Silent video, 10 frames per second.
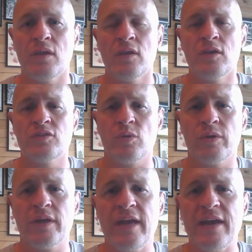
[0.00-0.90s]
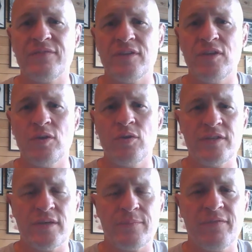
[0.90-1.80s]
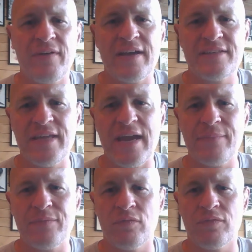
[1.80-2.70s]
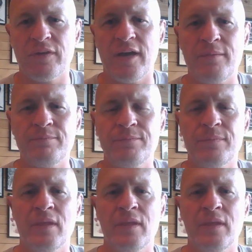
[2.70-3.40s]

So what we're going to have to do is improvise, adapt, and overcome.